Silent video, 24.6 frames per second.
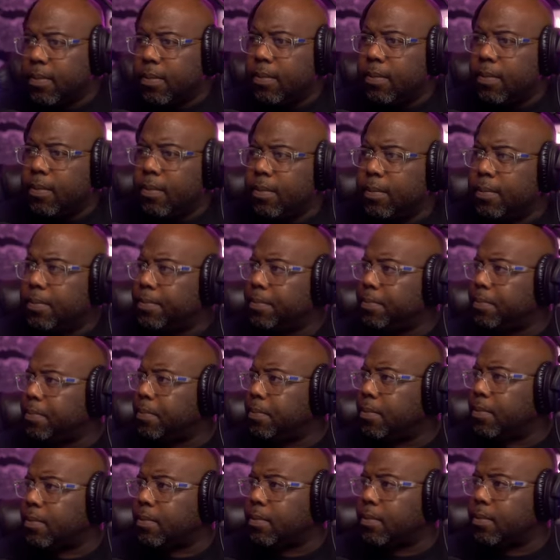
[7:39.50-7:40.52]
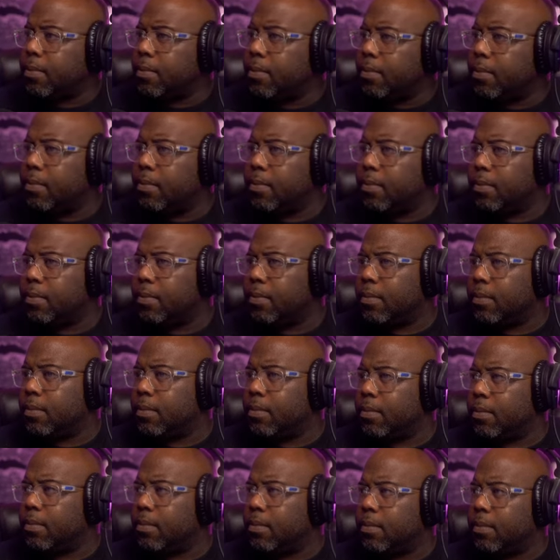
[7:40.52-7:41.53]

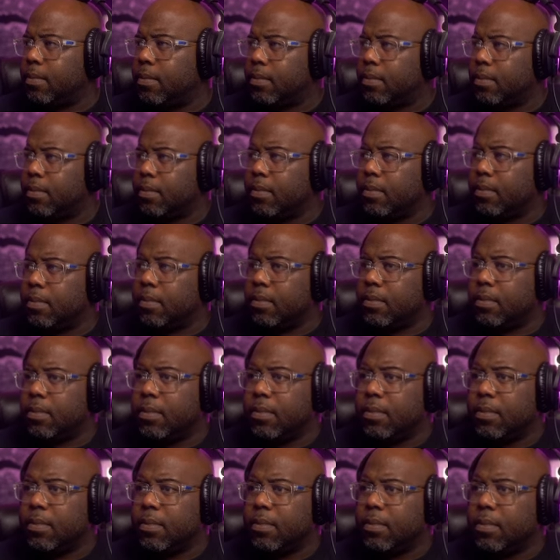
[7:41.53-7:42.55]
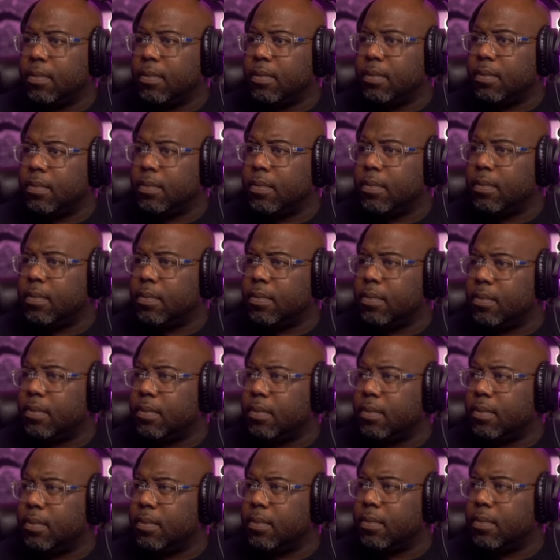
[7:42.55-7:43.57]

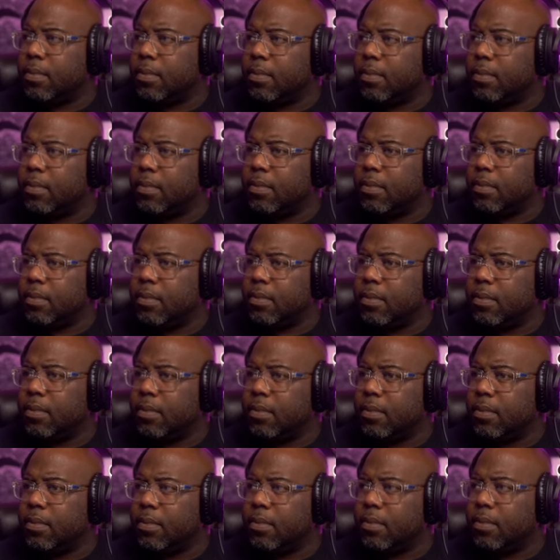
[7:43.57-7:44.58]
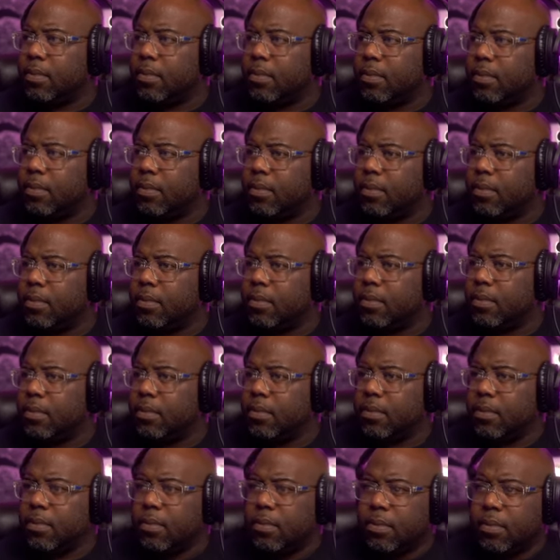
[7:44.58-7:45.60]

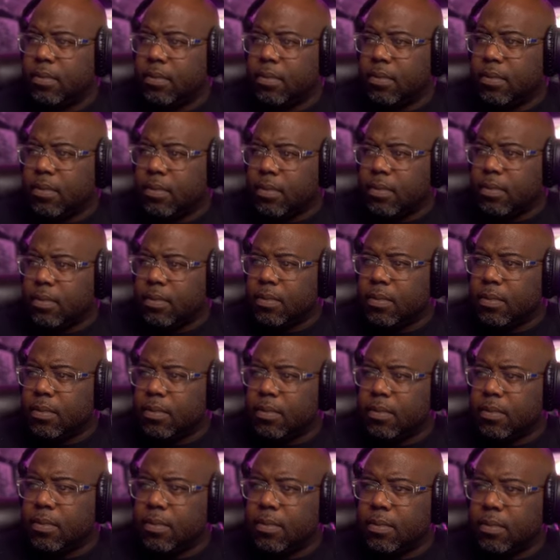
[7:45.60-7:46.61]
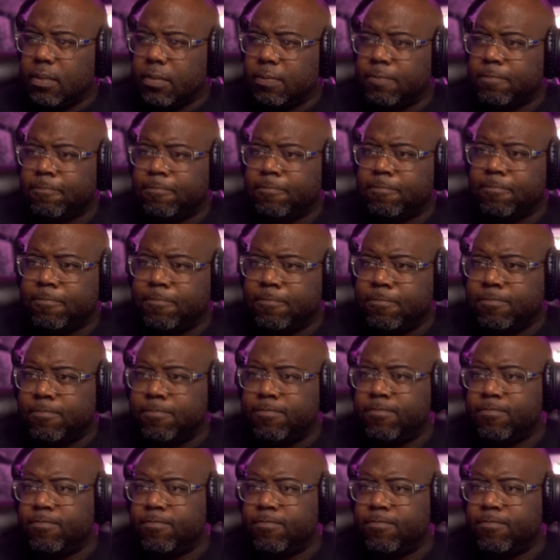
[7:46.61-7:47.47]
[no speech]